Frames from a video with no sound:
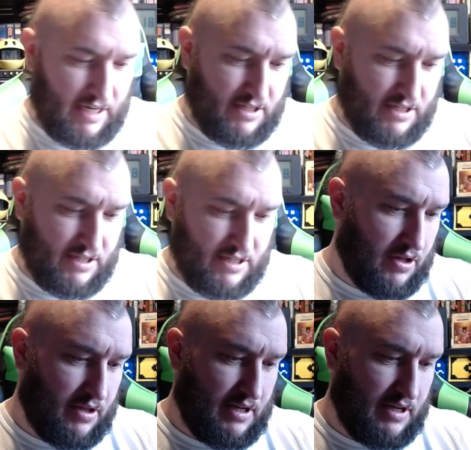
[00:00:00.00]
it's not one
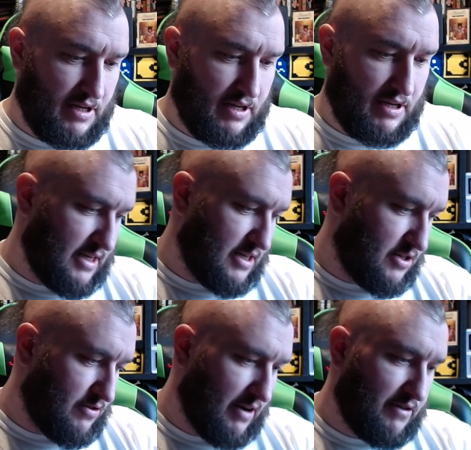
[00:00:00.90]
of the data
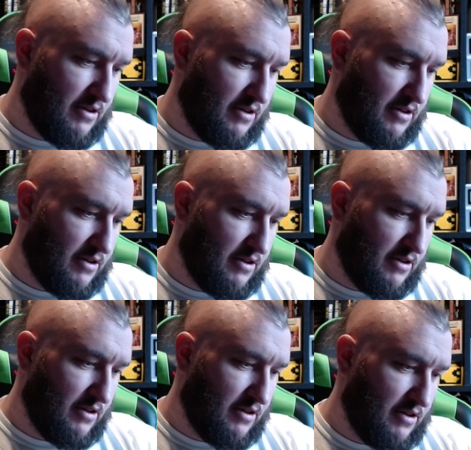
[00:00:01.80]
discs or anything like that. It's not
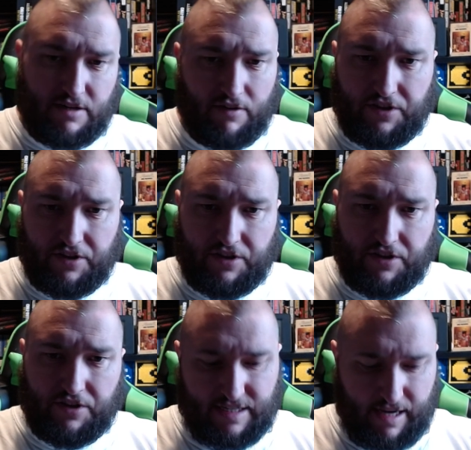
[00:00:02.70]
expensive. I think I
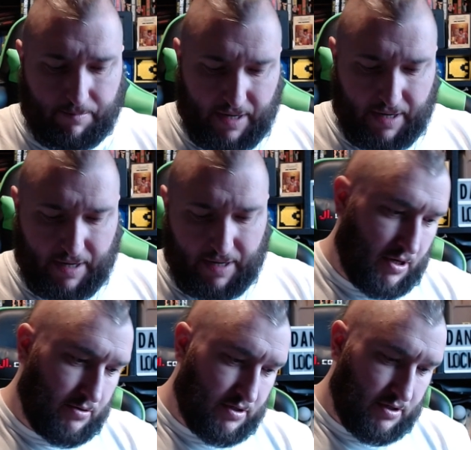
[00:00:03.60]
paid £10 at the
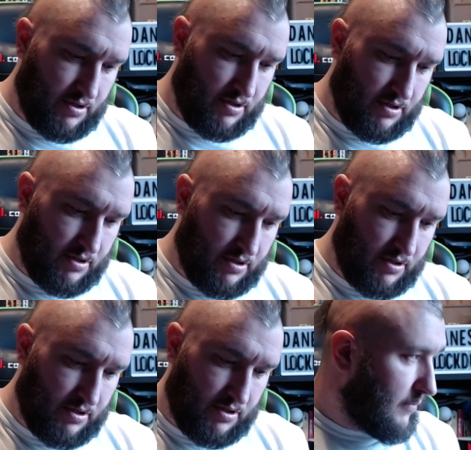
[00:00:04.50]
most.
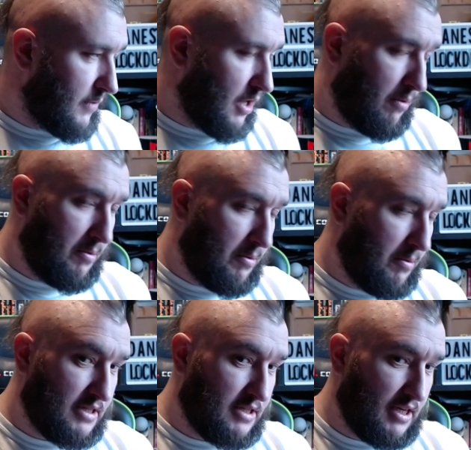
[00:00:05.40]
I'm about
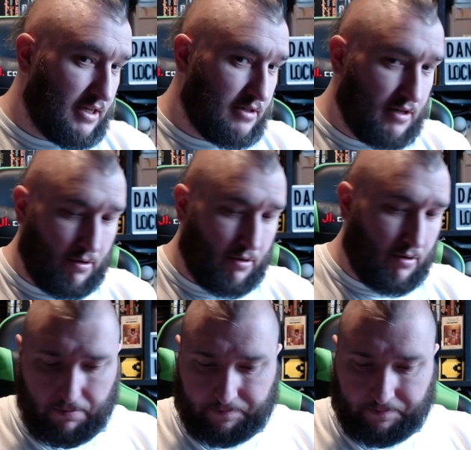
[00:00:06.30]
to sneeze. No, I'm not.